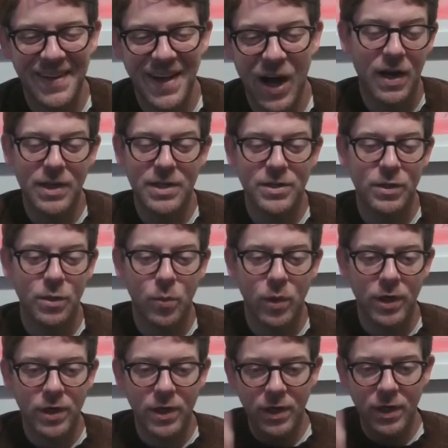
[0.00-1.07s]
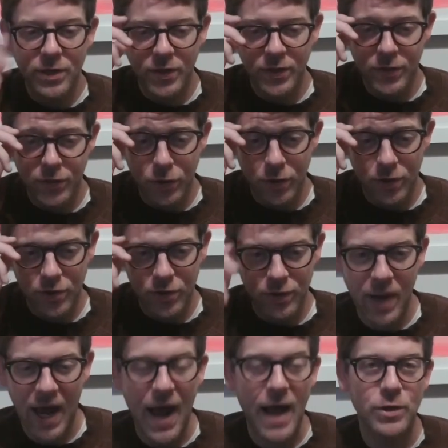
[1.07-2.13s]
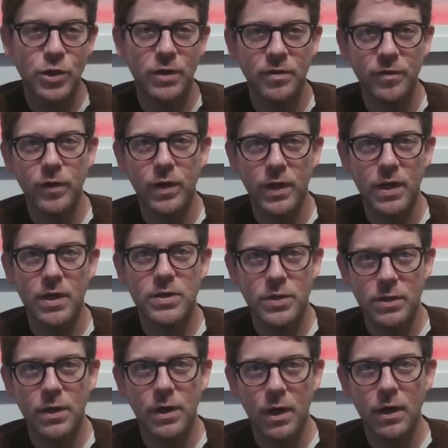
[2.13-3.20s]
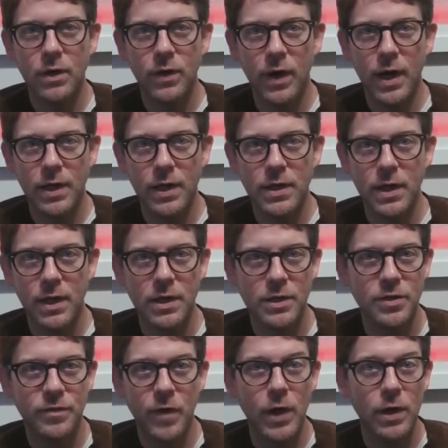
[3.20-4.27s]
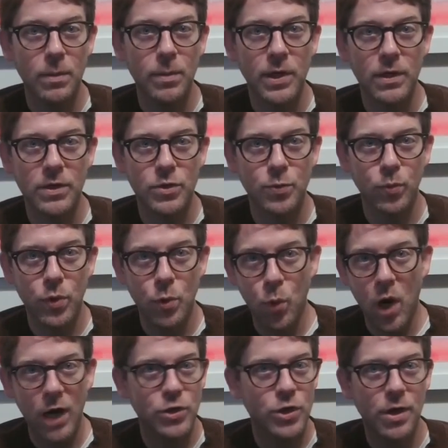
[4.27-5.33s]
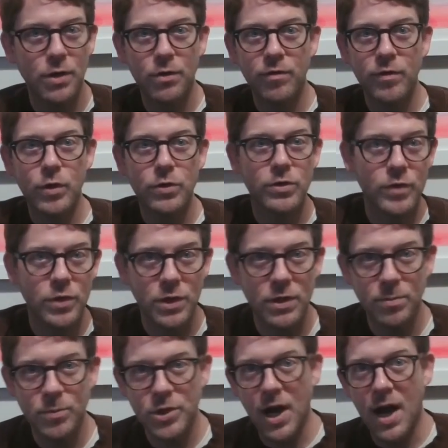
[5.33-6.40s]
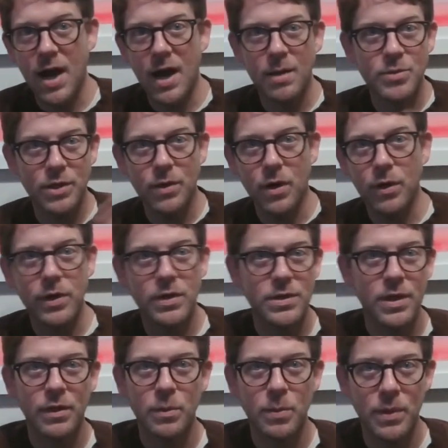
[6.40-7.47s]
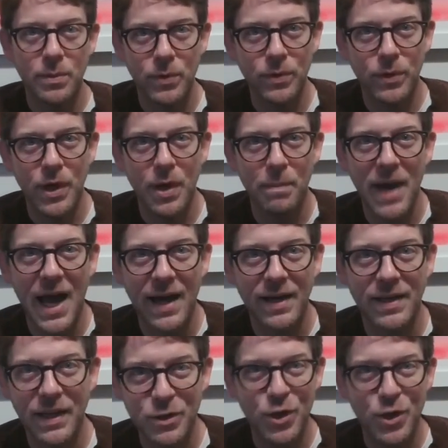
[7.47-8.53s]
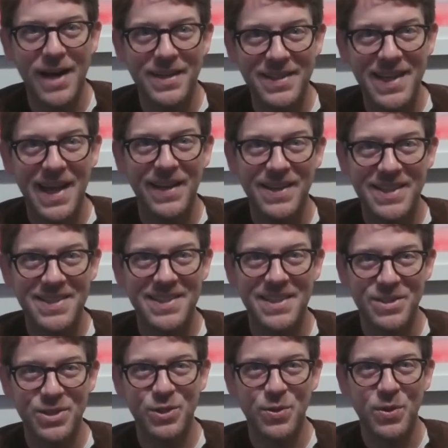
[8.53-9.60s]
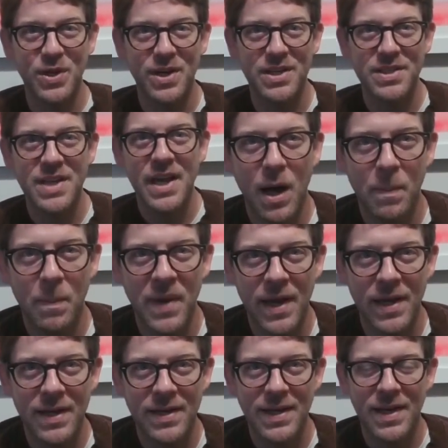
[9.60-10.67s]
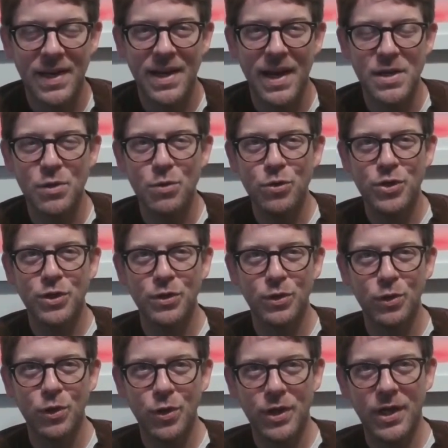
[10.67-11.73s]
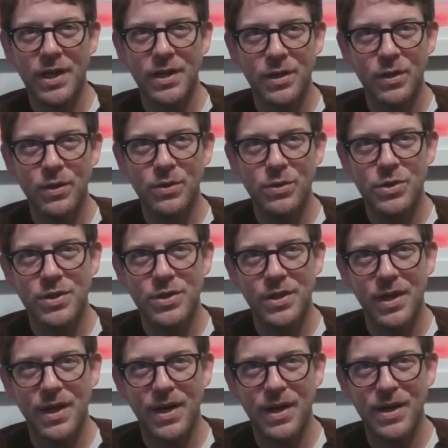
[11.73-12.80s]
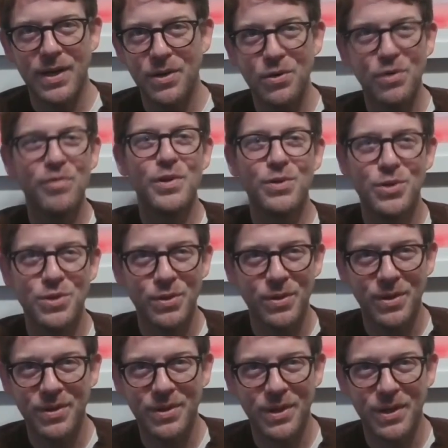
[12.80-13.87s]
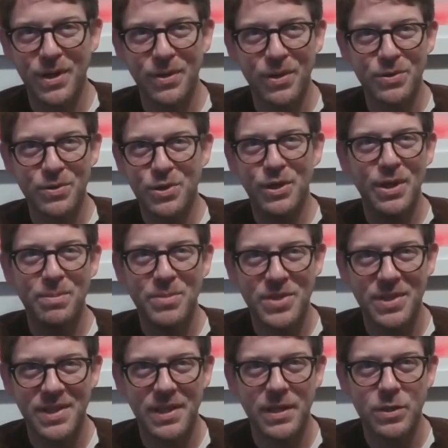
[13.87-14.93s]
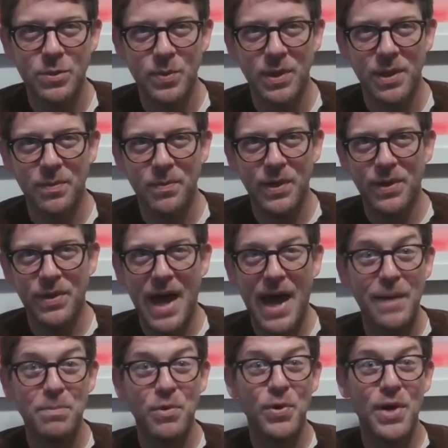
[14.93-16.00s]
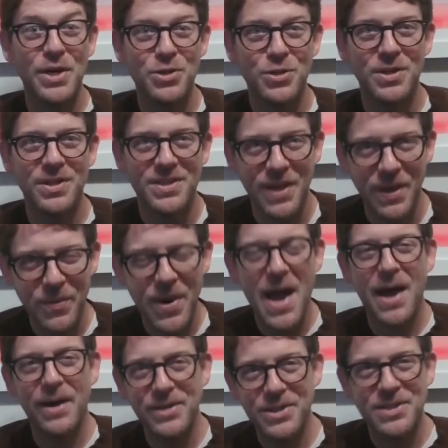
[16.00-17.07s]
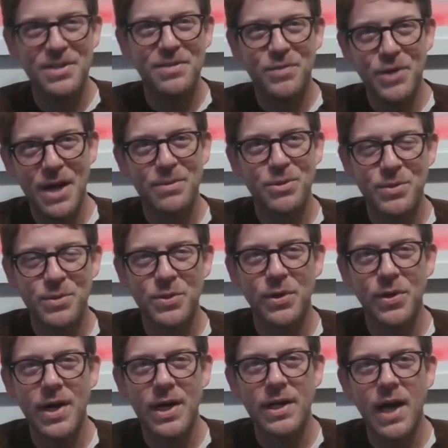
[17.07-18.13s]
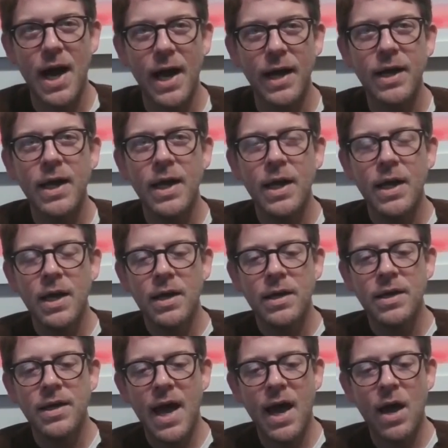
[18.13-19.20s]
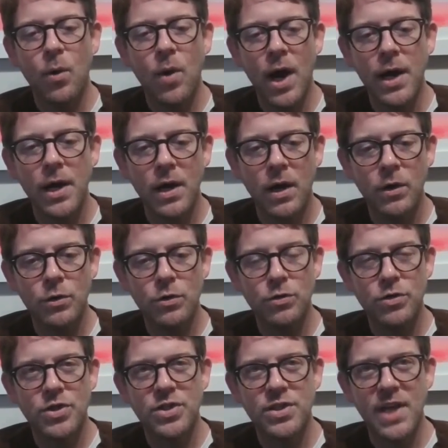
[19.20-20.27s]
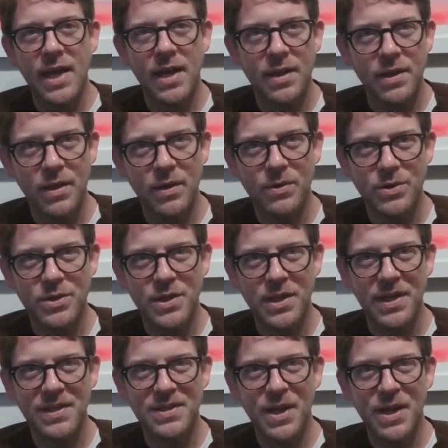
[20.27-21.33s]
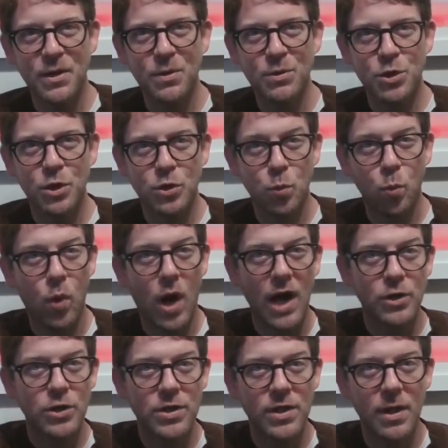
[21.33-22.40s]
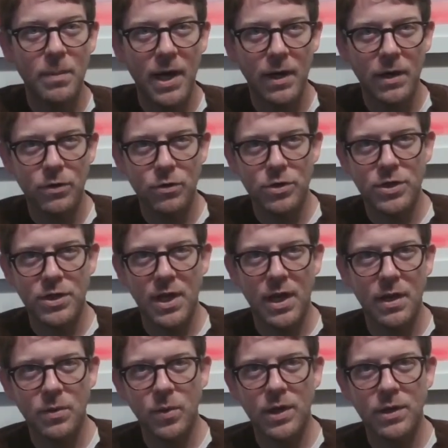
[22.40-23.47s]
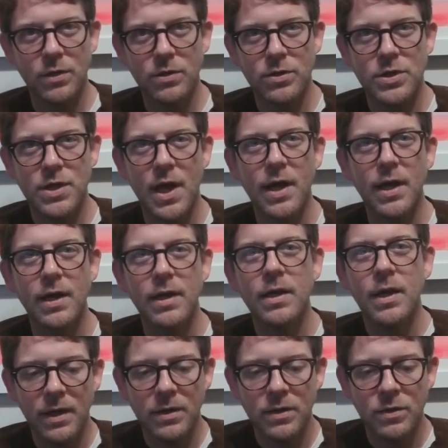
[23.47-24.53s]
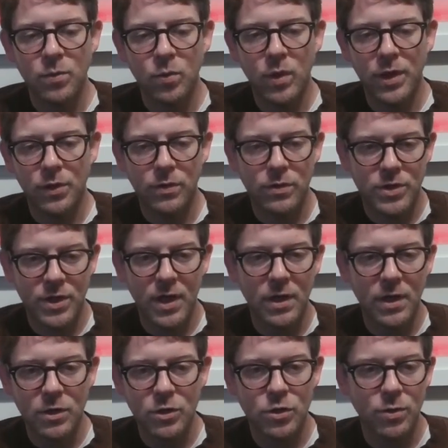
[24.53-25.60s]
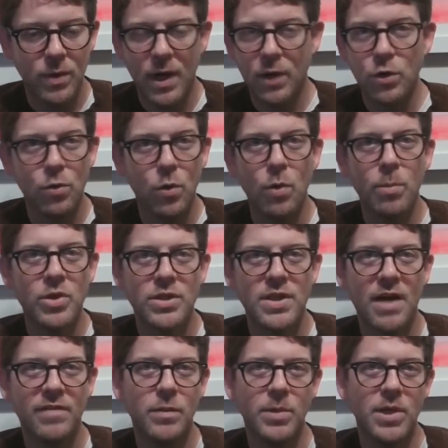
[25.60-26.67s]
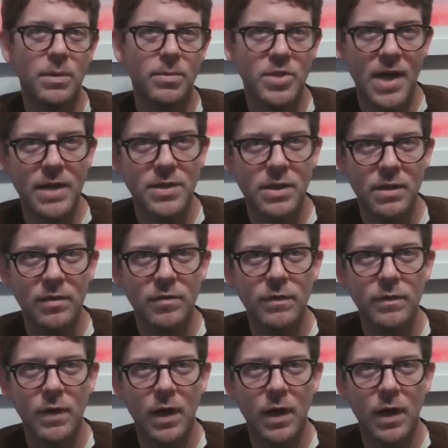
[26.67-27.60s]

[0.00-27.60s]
Honestly, what it is just passion for this, and it's funny because we watch interviews of Steve Jobs and all these other people who come back and they try to tell us these stories. And I used to look at those interviews or, those clips and things with admiration and say, wow, Steve Jobs was a great guy. Now I understand those things. I don't just watch them. I understand what they're saying. And what they're saying is you almost have to be obsessive.